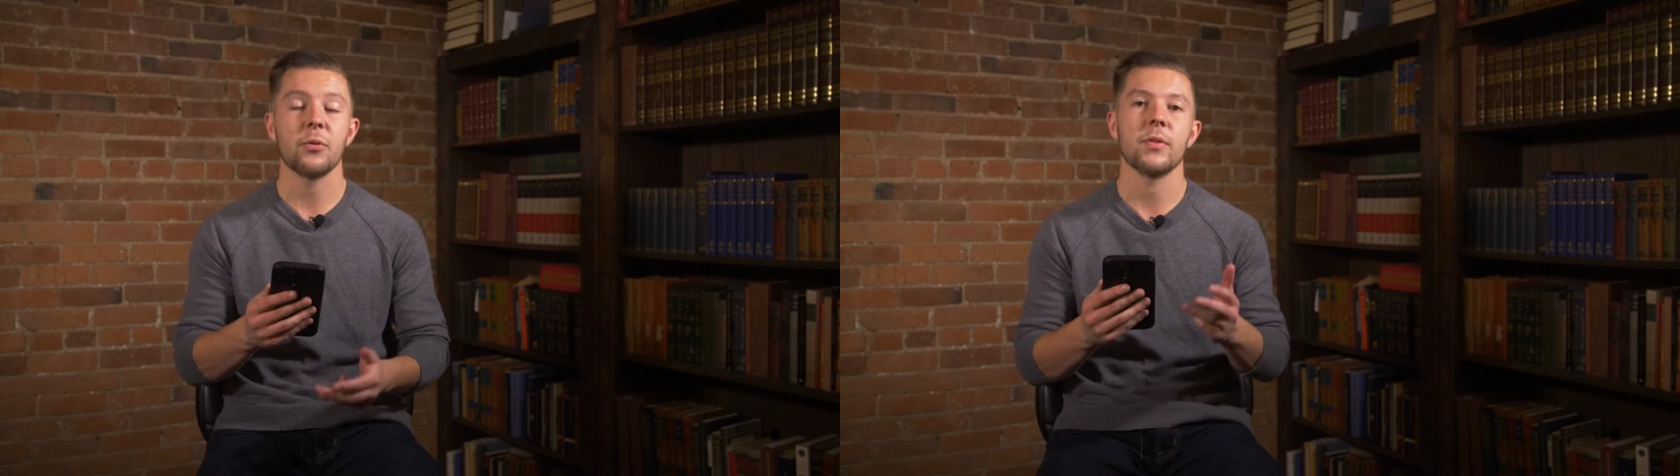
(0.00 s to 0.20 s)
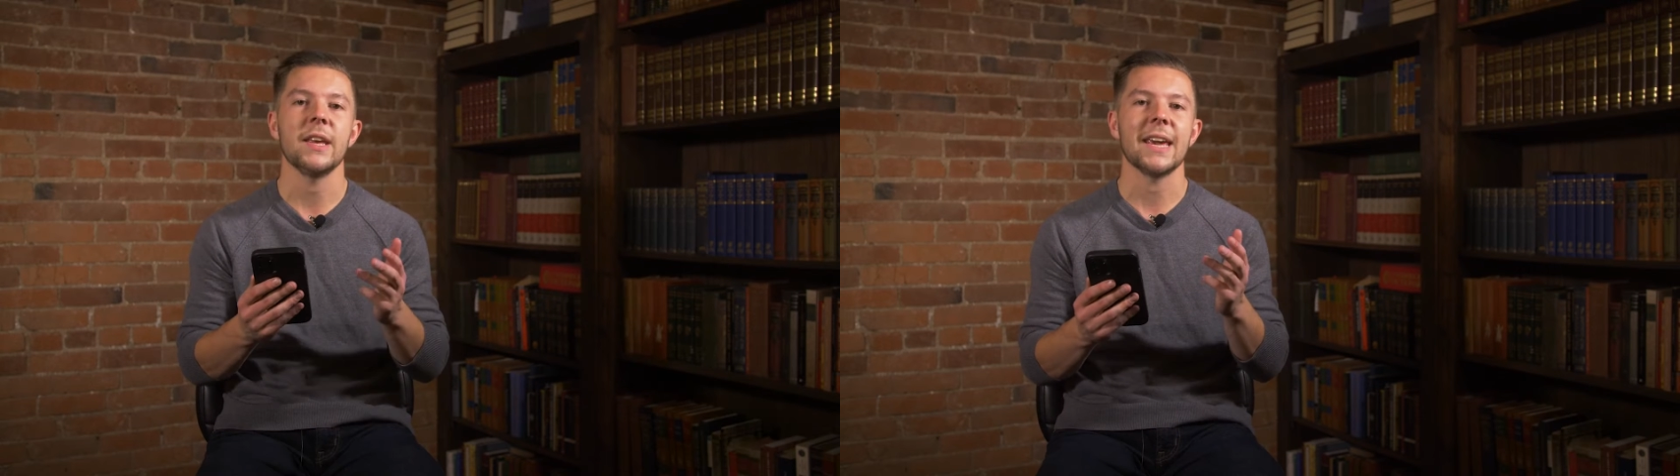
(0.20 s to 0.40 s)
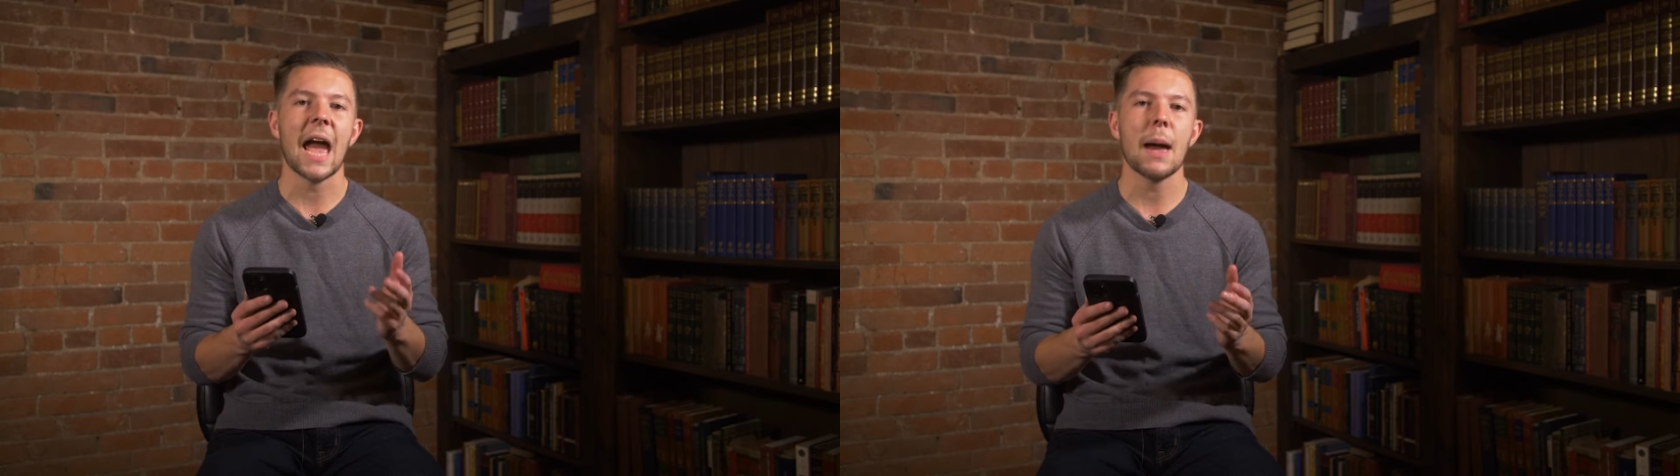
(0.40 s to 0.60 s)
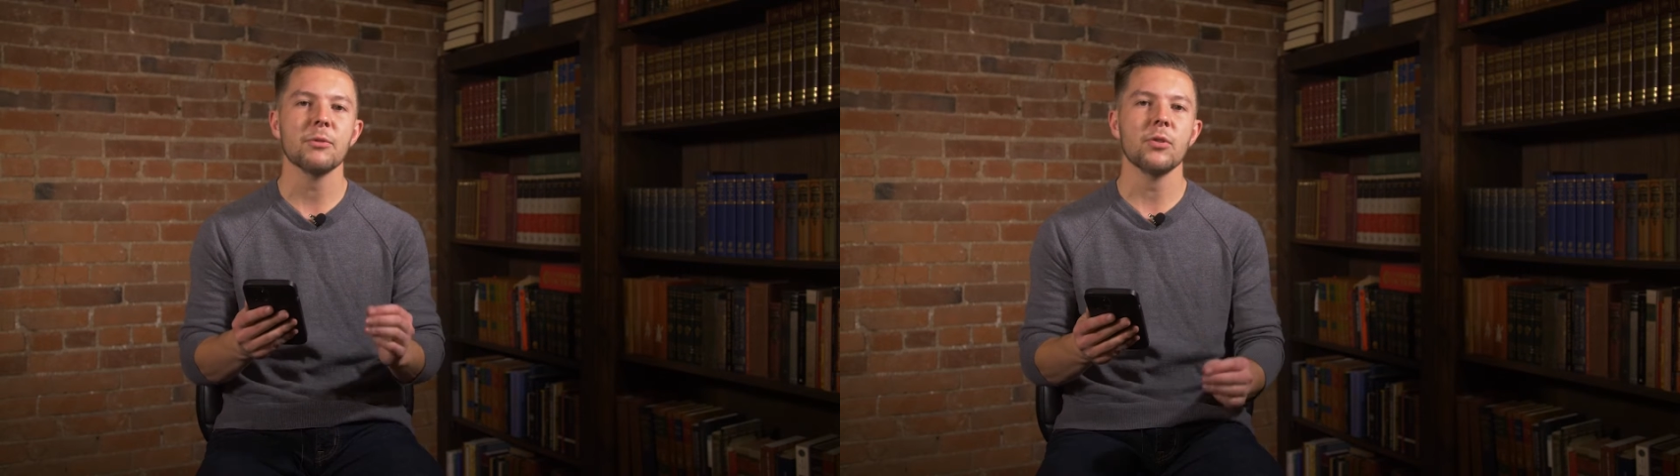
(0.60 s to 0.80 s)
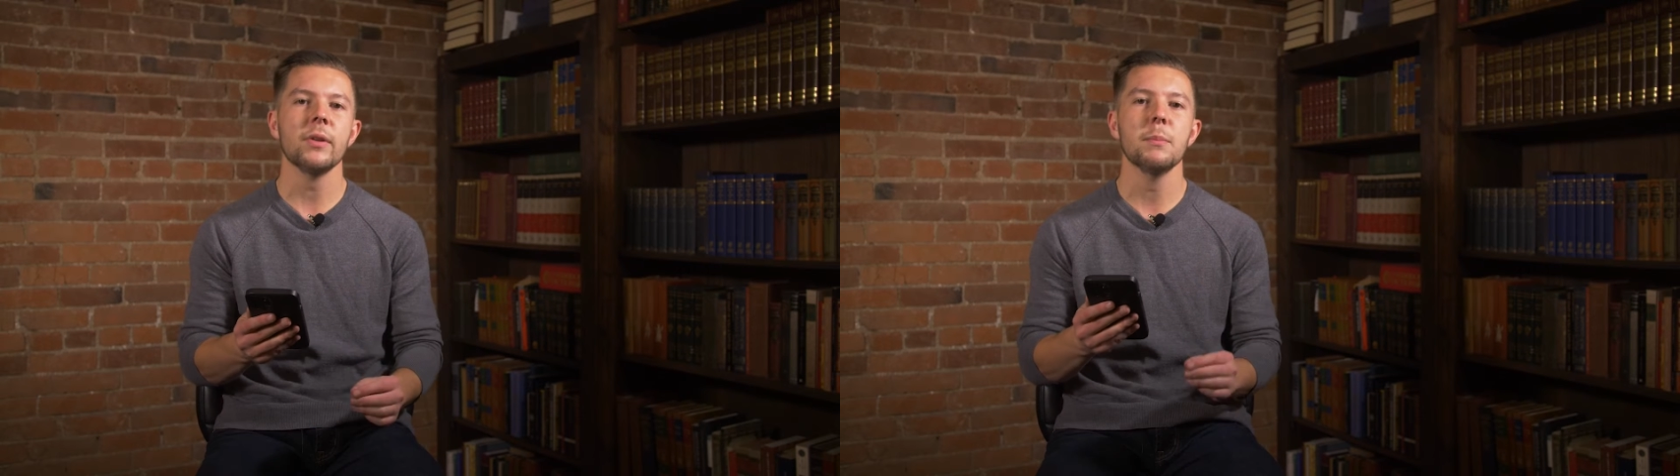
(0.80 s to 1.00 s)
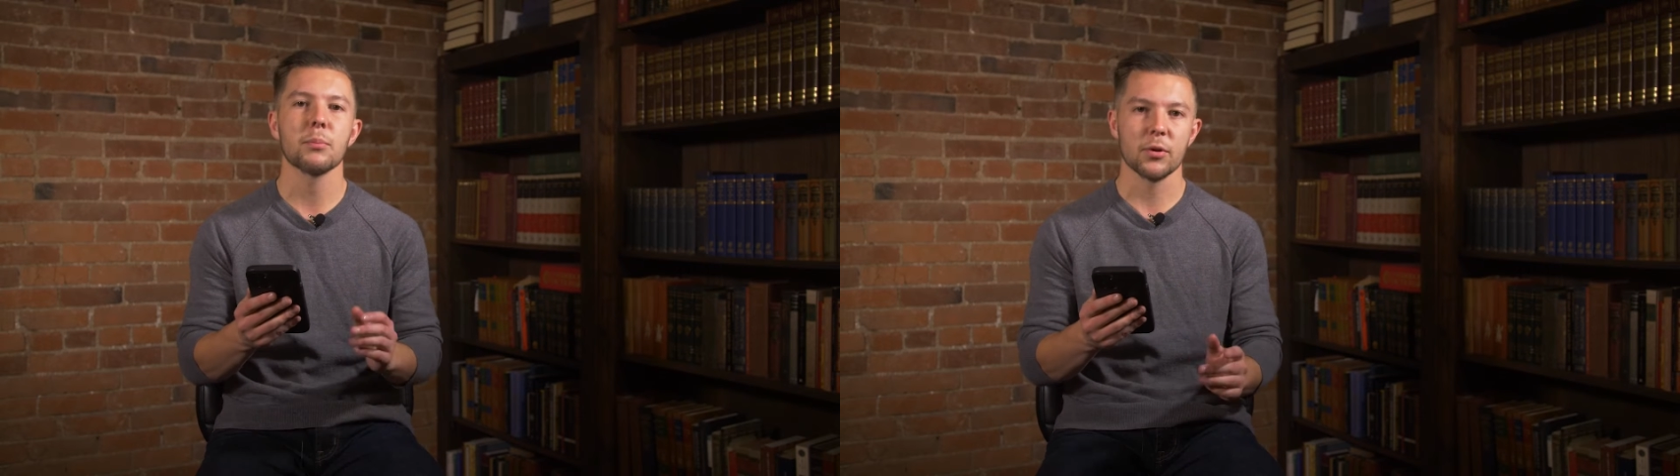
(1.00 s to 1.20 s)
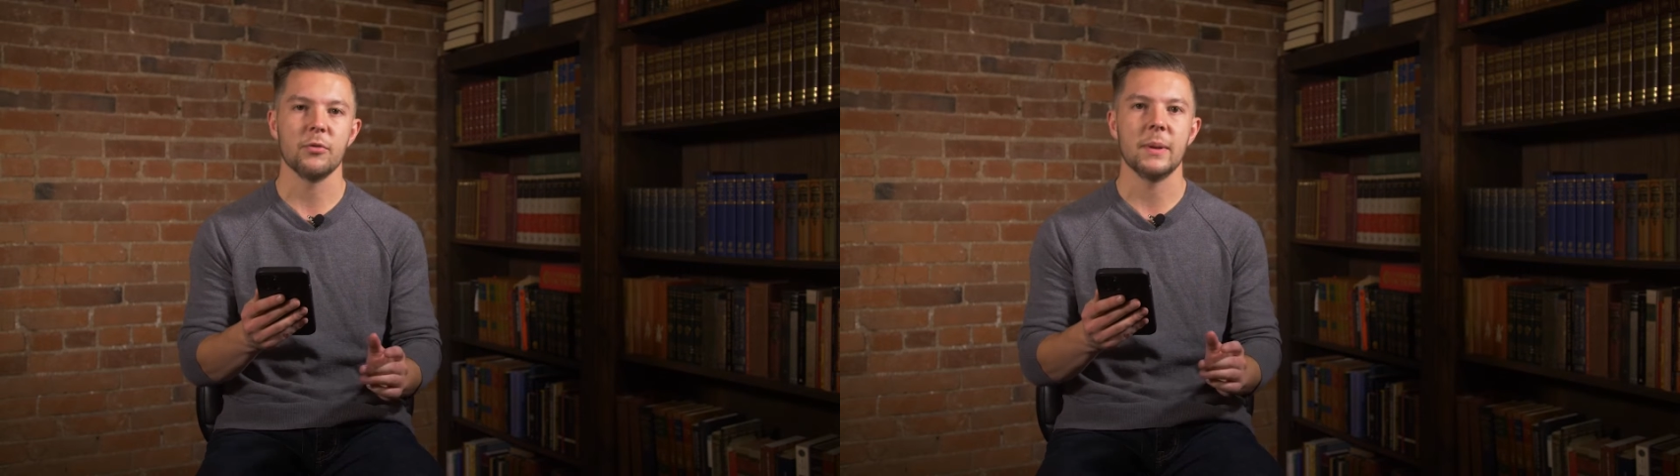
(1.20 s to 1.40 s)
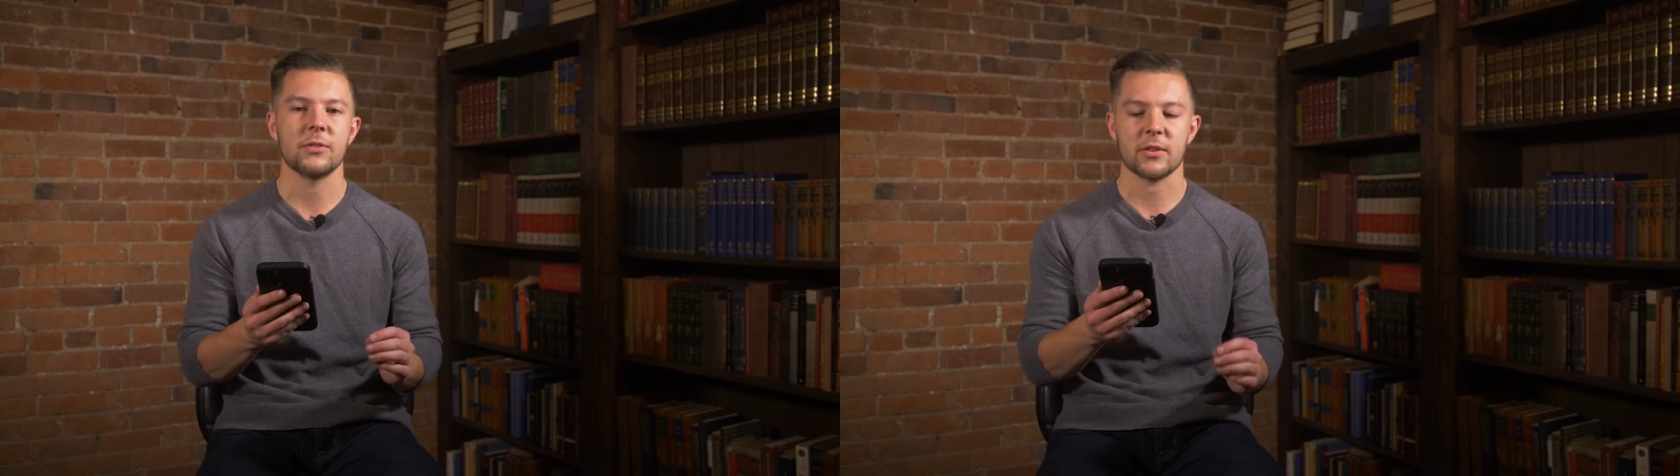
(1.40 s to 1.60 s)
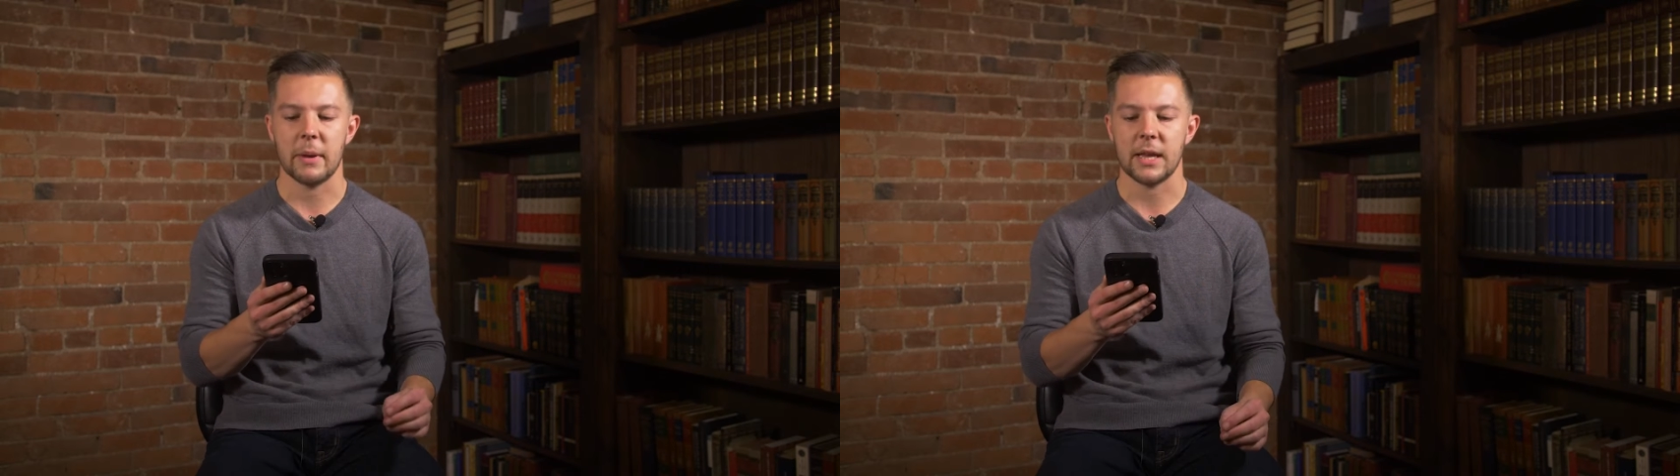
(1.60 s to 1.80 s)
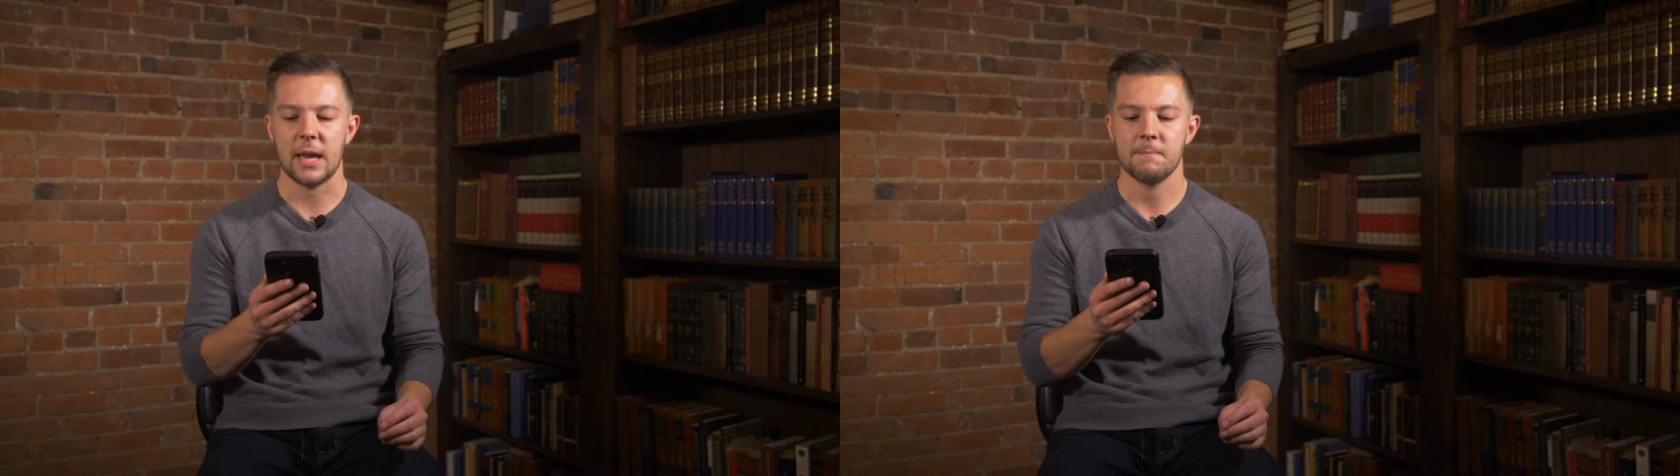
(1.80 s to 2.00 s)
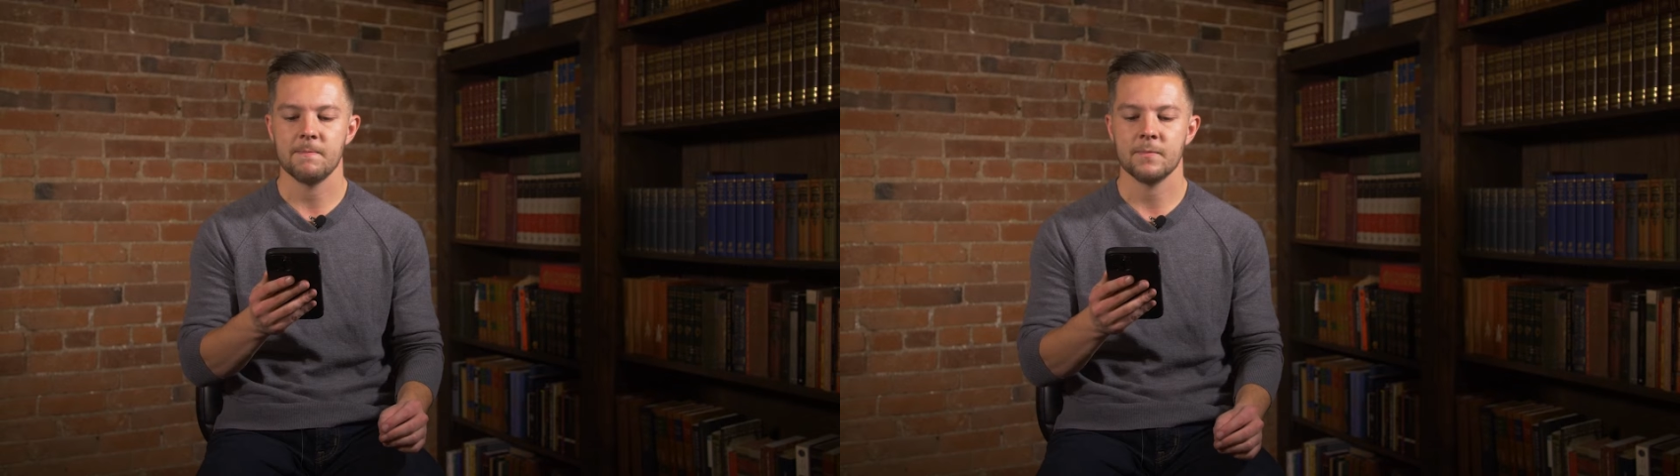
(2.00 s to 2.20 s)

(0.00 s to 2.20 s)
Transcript: for the Capital Improvements Committee.